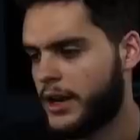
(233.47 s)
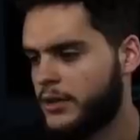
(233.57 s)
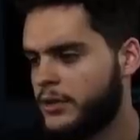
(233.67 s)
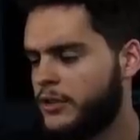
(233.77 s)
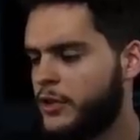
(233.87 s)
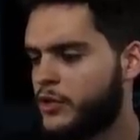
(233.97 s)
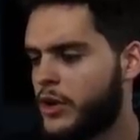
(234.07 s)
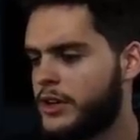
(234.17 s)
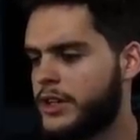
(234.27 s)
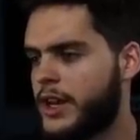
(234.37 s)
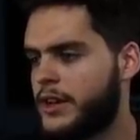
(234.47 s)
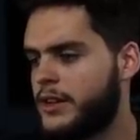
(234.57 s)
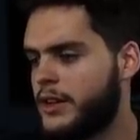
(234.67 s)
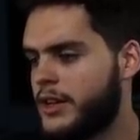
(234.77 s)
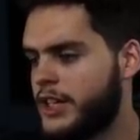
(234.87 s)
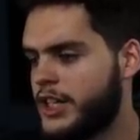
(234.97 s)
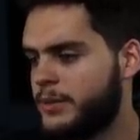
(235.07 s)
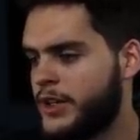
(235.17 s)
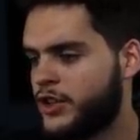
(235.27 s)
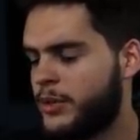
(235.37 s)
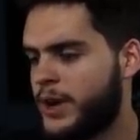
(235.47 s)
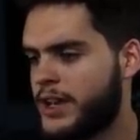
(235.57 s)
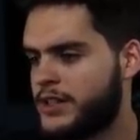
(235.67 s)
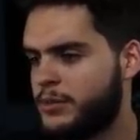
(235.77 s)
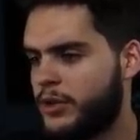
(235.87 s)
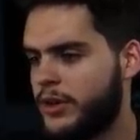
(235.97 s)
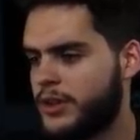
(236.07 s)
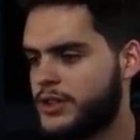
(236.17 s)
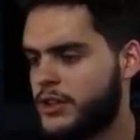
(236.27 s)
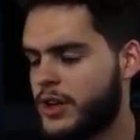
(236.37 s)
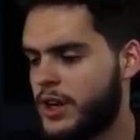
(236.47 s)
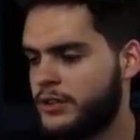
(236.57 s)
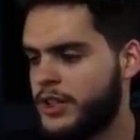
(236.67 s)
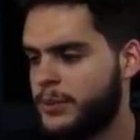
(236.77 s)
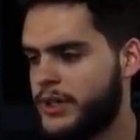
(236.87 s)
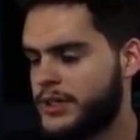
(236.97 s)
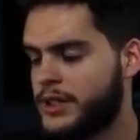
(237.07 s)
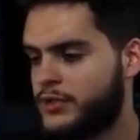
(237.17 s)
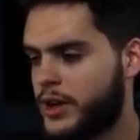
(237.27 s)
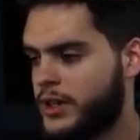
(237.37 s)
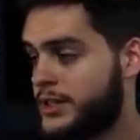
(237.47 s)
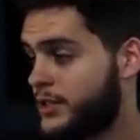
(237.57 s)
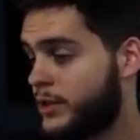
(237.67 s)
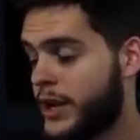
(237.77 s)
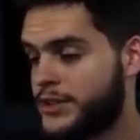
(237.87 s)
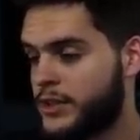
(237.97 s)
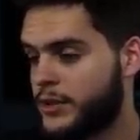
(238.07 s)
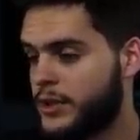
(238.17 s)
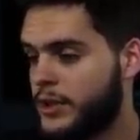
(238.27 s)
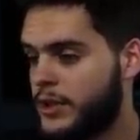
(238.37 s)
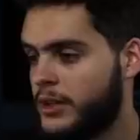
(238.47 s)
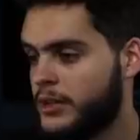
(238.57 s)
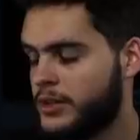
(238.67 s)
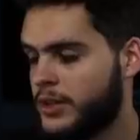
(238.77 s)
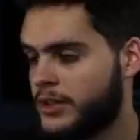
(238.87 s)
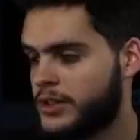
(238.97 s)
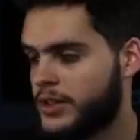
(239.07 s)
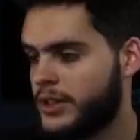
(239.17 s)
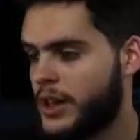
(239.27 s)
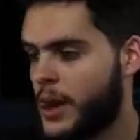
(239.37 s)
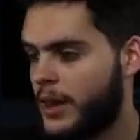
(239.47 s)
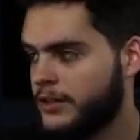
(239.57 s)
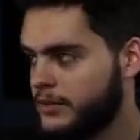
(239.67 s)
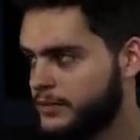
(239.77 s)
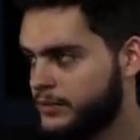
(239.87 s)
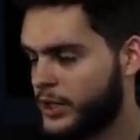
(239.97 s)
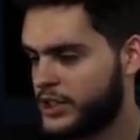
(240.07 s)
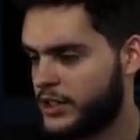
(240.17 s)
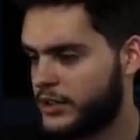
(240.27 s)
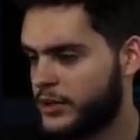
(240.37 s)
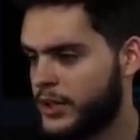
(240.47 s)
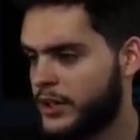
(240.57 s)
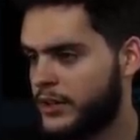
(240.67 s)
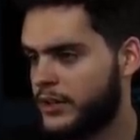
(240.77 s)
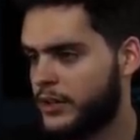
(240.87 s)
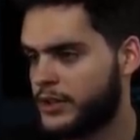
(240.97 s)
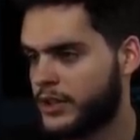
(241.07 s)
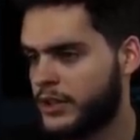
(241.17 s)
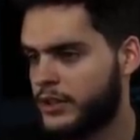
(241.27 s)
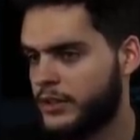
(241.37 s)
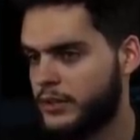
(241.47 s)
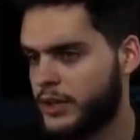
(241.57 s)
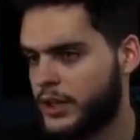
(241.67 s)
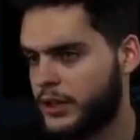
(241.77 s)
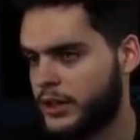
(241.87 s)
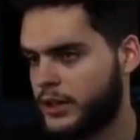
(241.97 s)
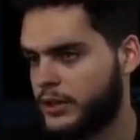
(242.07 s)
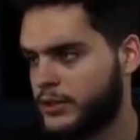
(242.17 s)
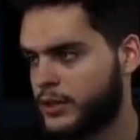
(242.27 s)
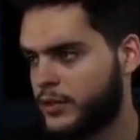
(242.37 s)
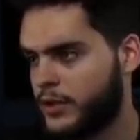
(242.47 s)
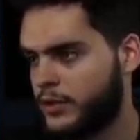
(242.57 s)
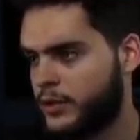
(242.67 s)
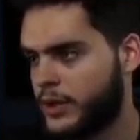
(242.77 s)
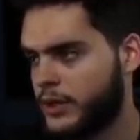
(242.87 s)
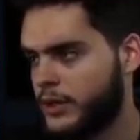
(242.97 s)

I don't know if he'll run it again. He may try to pass the ball here, considering how deep he is in his own end zone. So let's see what he's gonna do here. No, he's gonna, okay, I thought he was gonna run it real quick.